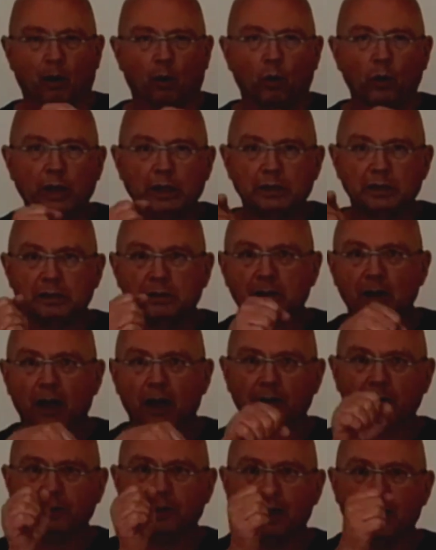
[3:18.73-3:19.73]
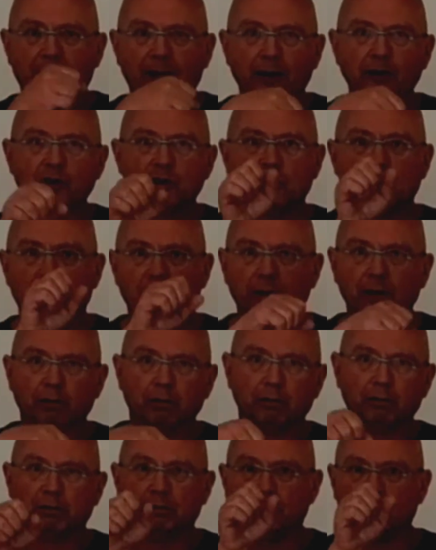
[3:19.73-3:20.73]
we start actually
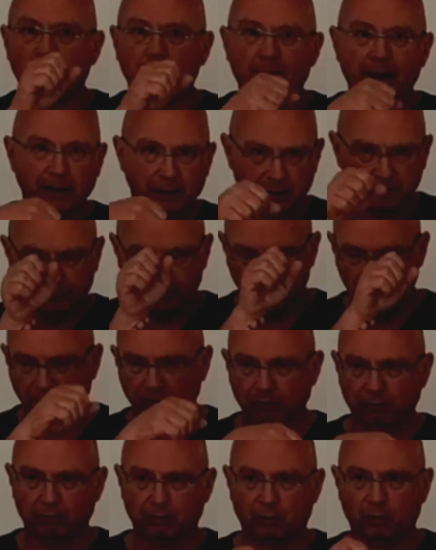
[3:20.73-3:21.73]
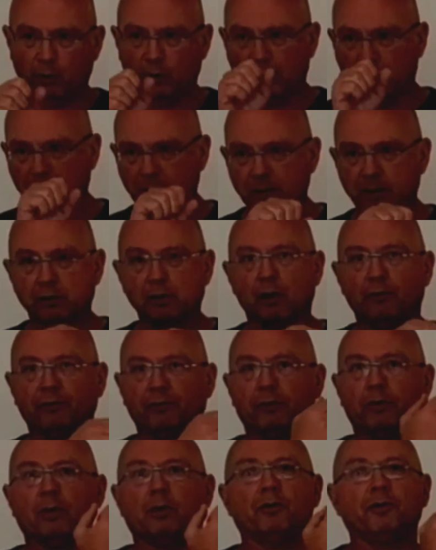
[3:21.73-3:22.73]
passively with a
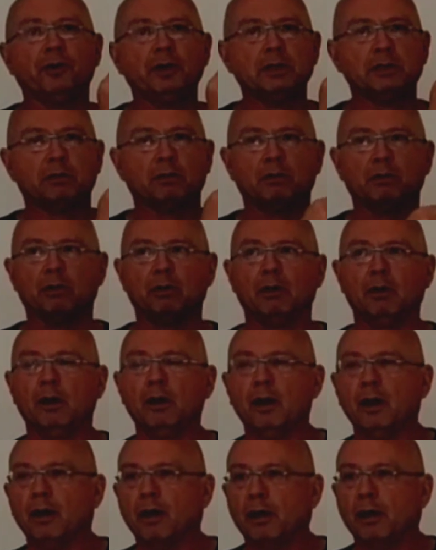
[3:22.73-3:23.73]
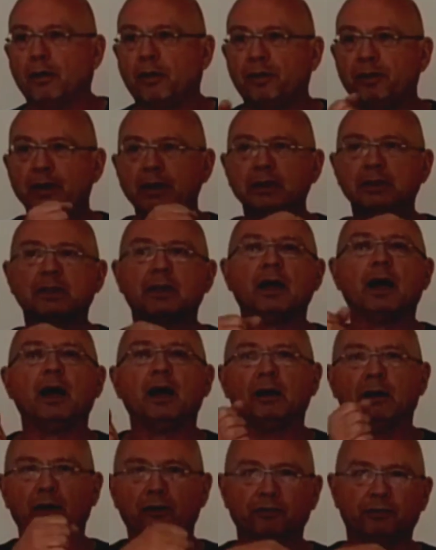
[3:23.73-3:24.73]
soft wrist, this
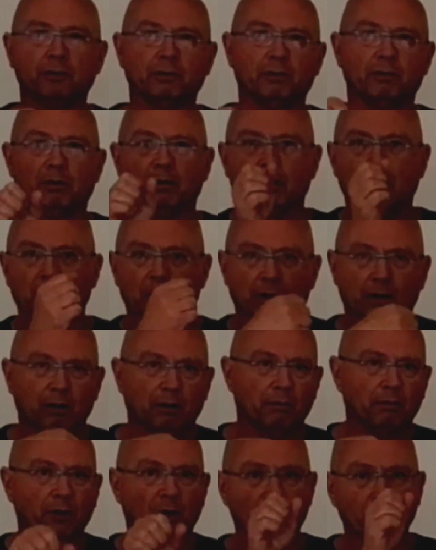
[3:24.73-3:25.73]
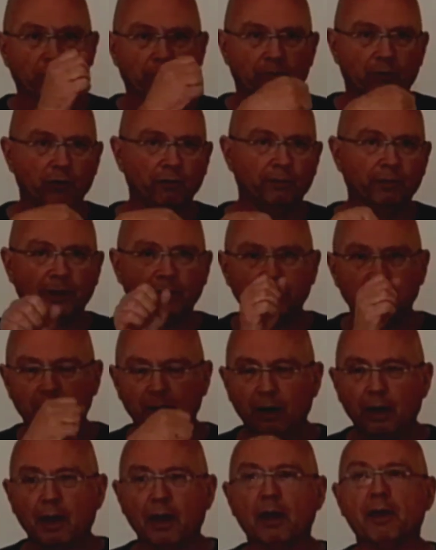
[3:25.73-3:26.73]
kind of movement.
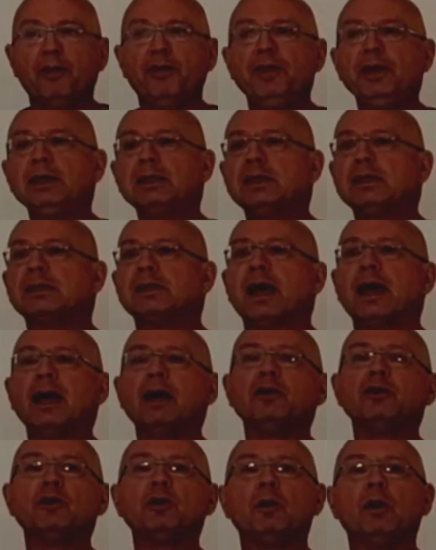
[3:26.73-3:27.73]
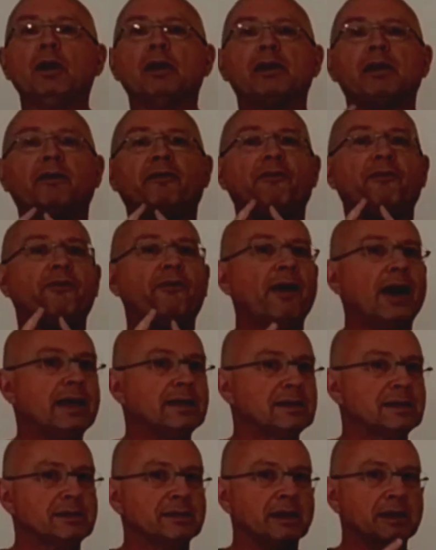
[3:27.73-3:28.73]
This is actually the
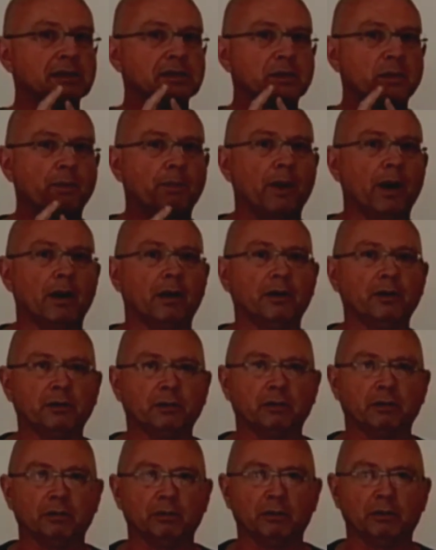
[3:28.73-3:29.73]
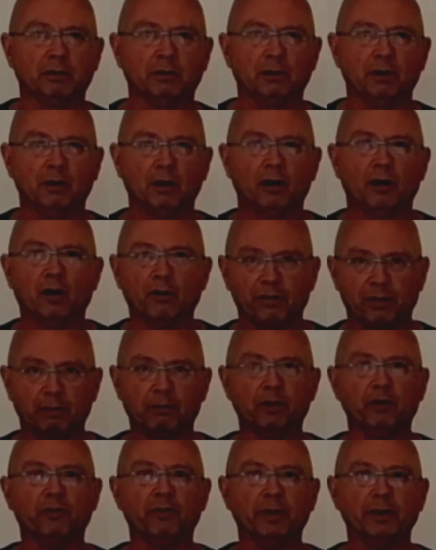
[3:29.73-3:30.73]
fastest part of
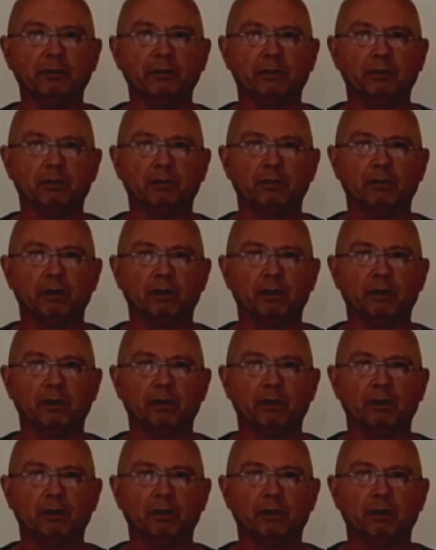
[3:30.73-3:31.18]
the movement.